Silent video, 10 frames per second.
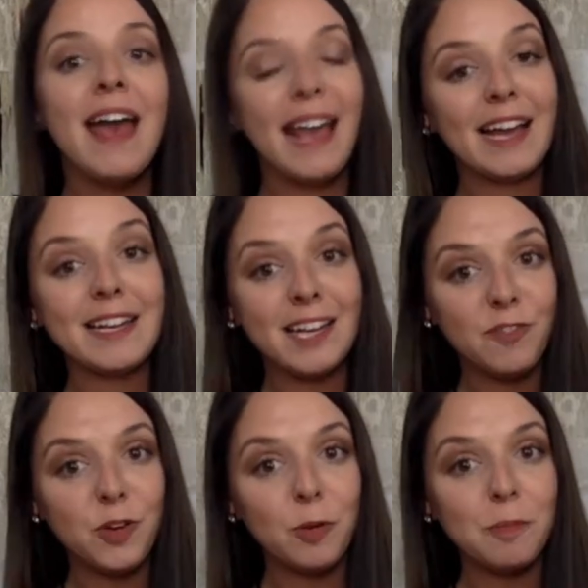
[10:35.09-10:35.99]
And
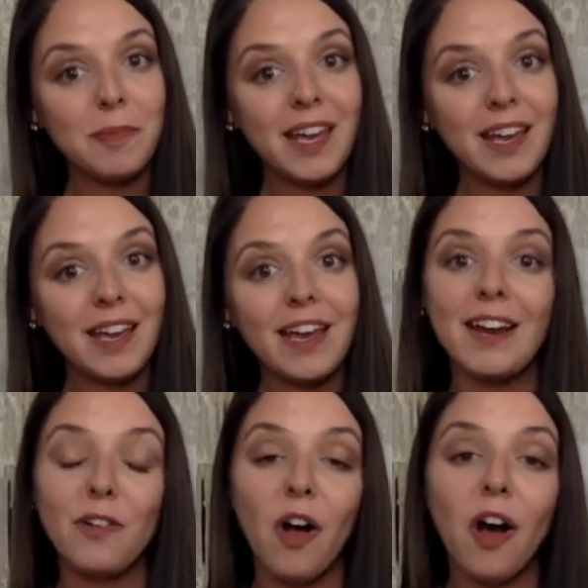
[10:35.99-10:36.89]
if you're me,
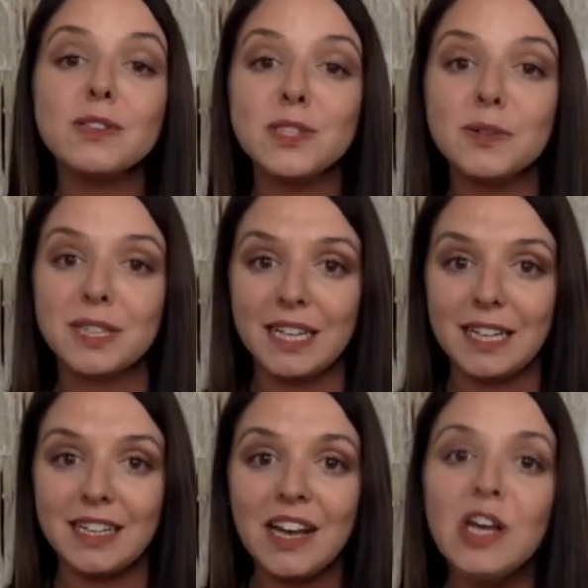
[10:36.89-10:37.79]
it'll also
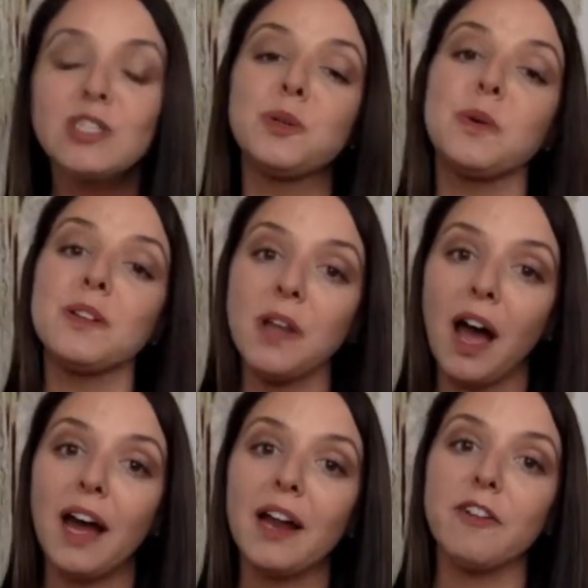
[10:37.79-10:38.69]
lead to a
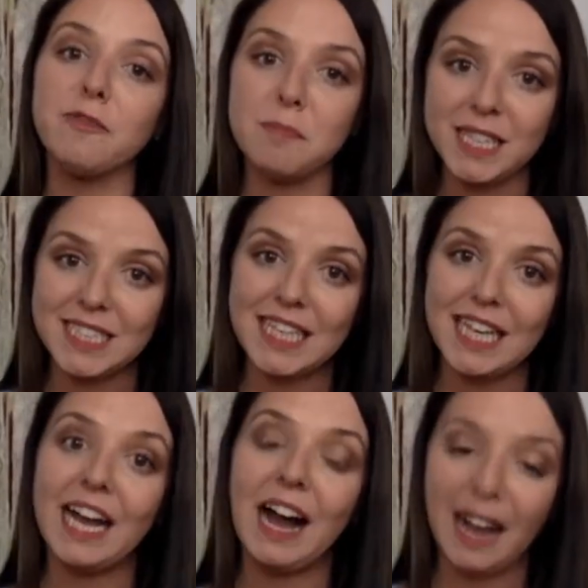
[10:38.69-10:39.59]
lot of
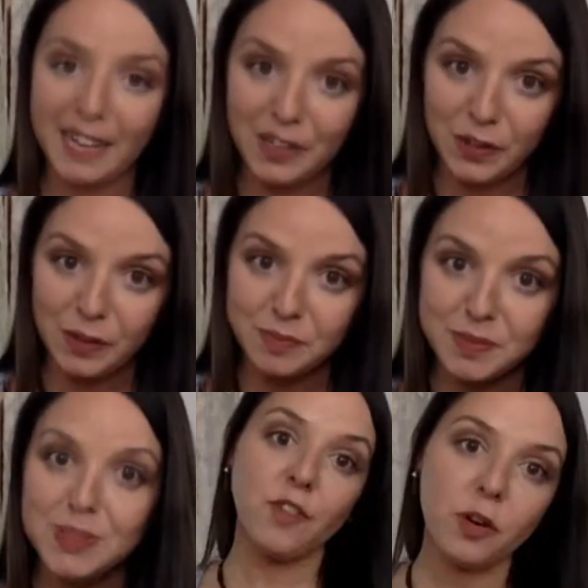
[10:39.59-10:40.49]
missing
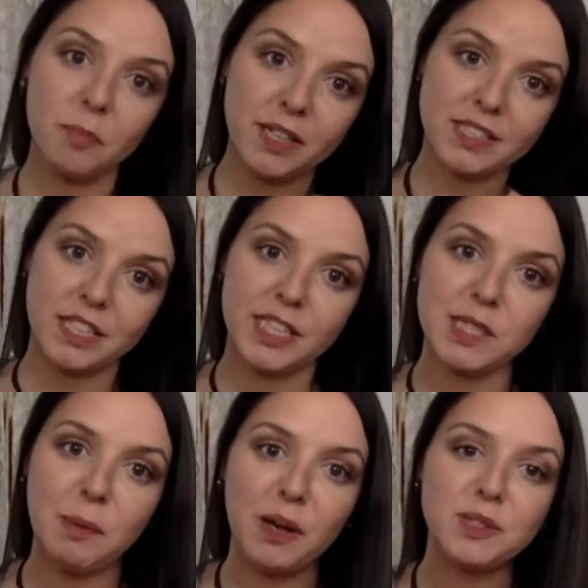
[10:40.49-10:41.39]
items. If you're a military
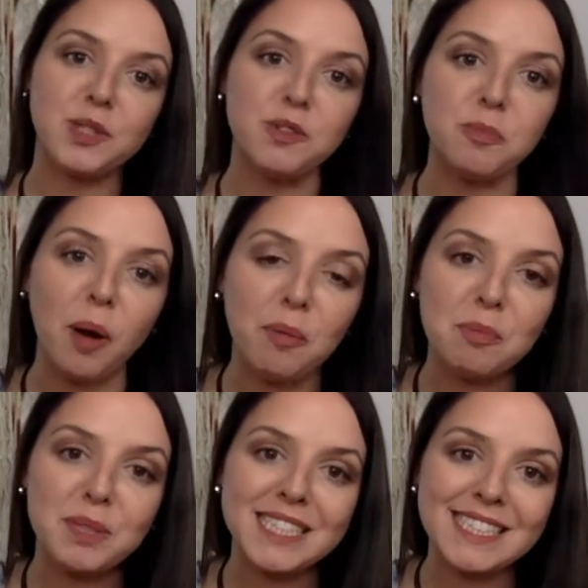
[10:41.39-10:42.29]
spouse, you've
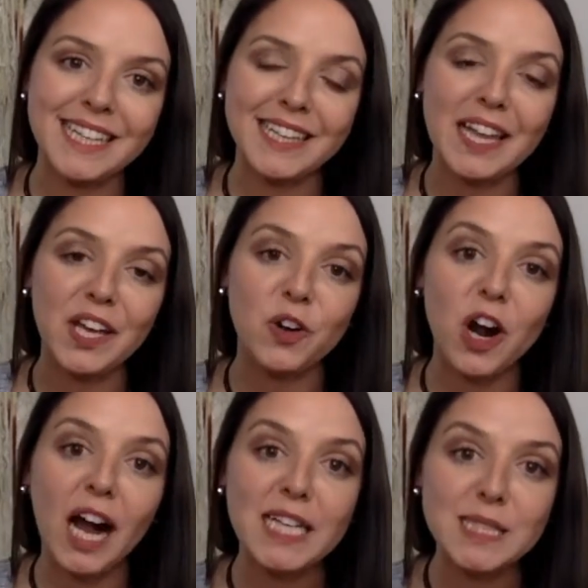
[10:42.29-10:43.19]
probably seen that your
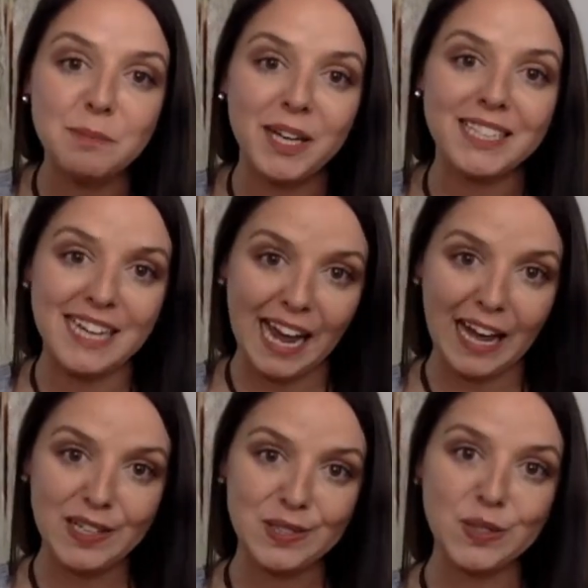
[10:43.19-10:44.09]
husband
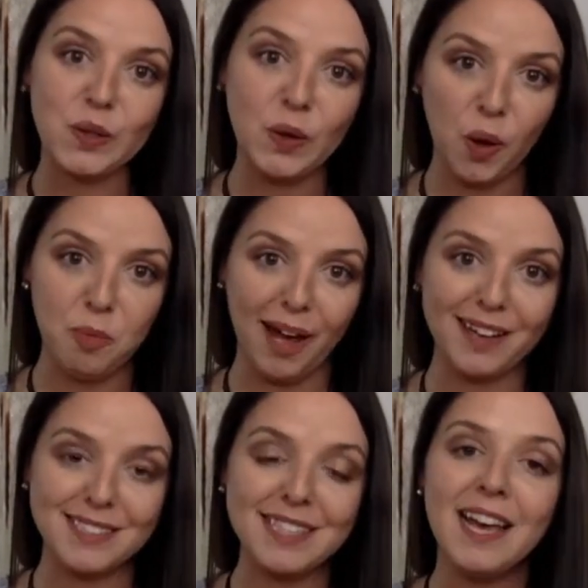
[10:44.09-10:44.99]
has go
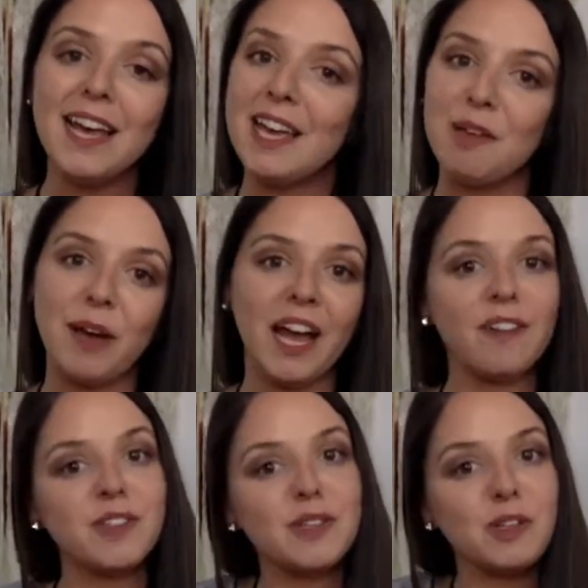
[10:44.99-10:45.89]
bags. He might have
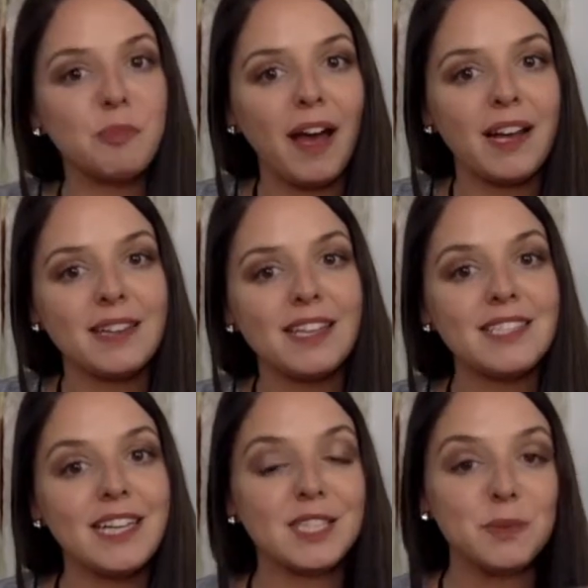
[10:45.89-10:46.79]
a little bag that he
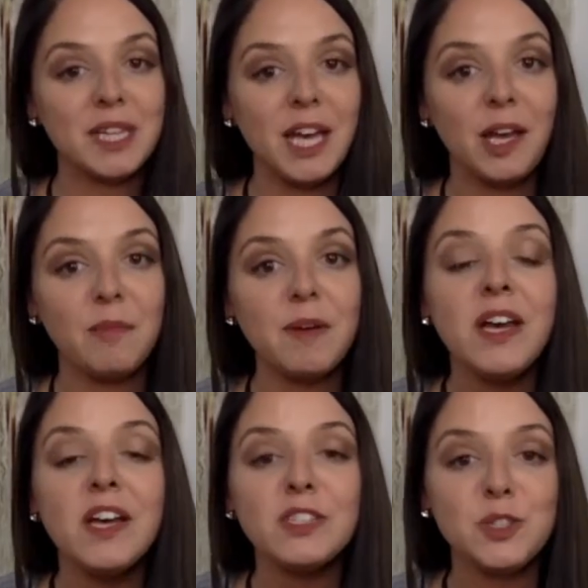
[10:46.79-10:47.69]
takes with him
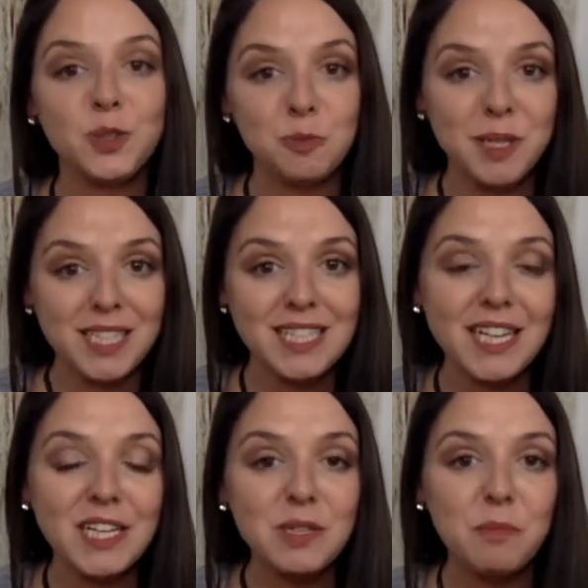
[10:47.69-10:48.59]
to PT
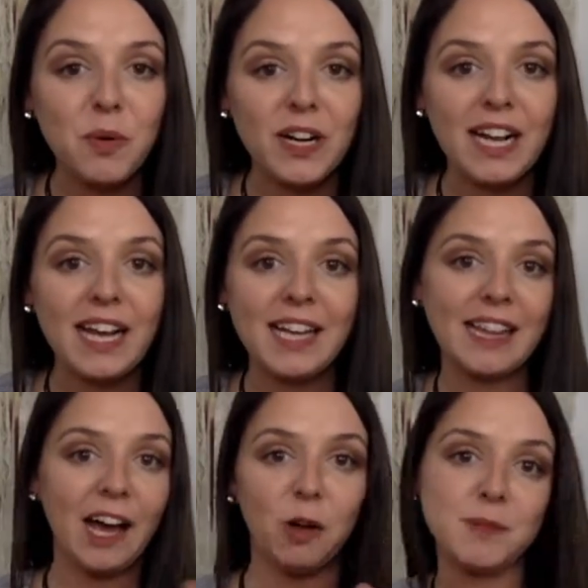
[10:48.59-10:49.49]
in the morning
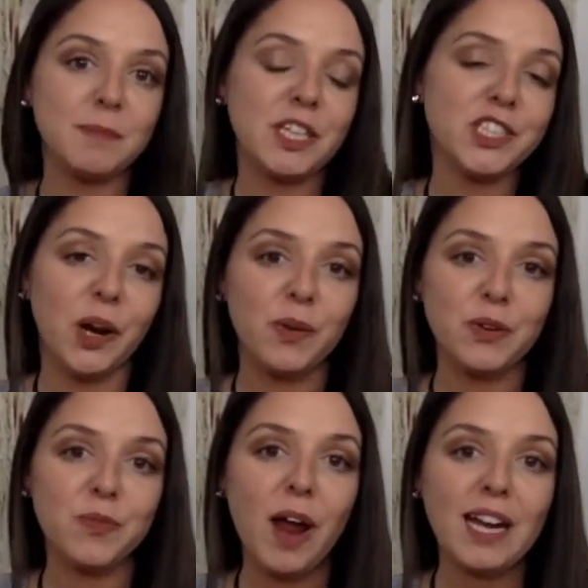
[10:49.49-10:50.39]
that helps him get showered
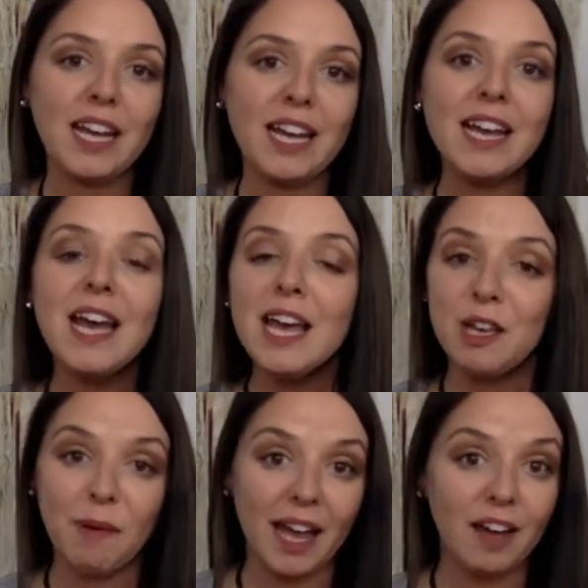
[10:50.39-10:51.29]
and ready. He
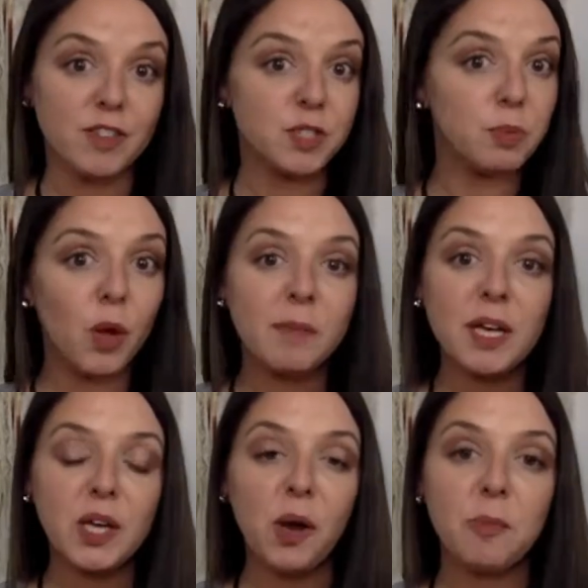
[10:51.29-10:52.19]
might have a
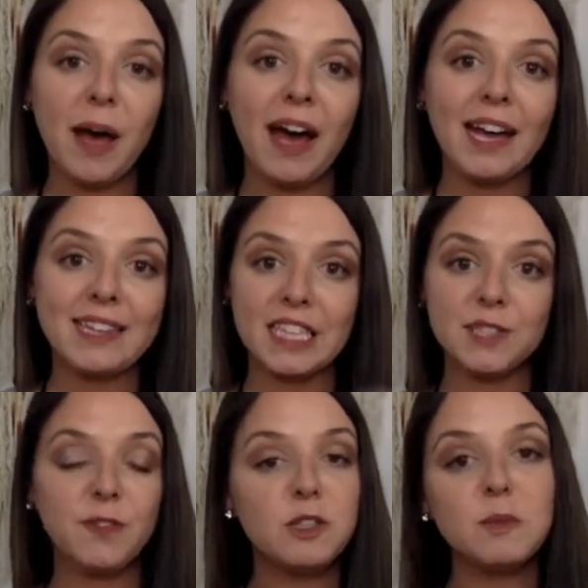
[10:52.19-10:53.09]
deployment go bag that's
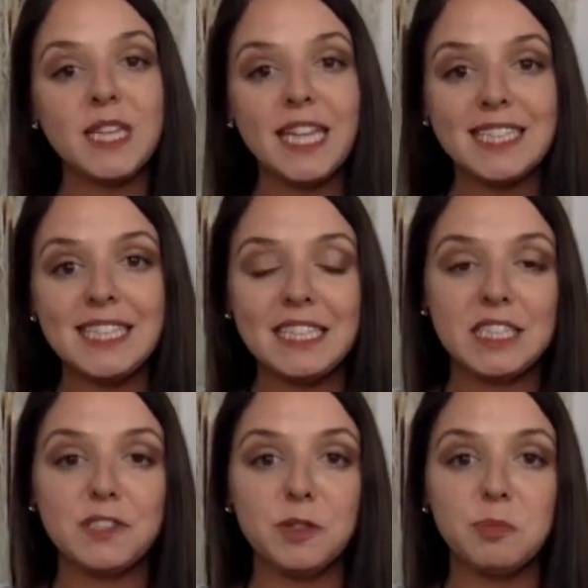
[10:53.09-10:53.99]
filled with things he
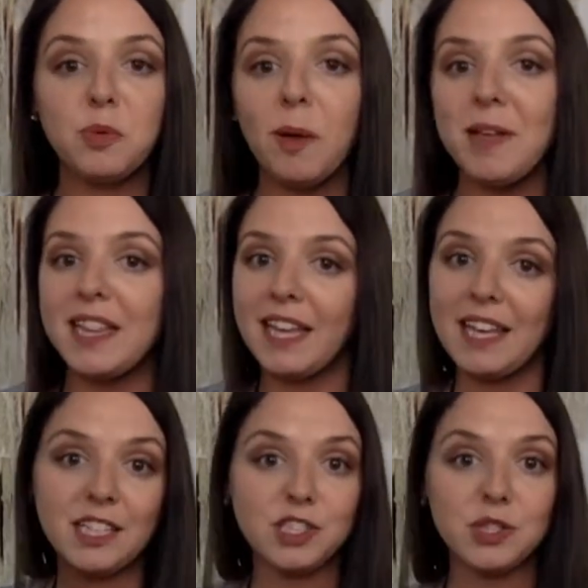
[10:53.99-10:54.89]
needs for deployment that he
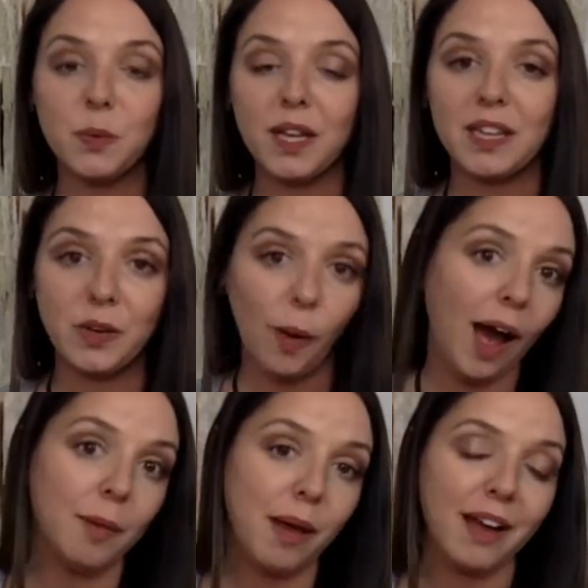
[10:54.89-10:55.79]
can just quickly
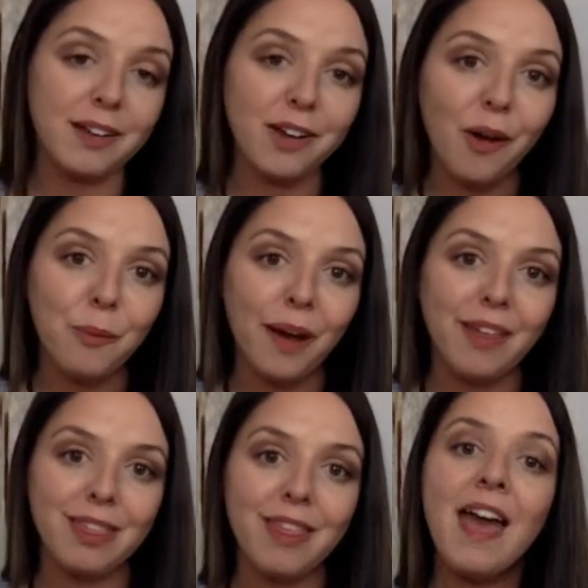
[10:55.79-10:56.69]
grab and go with.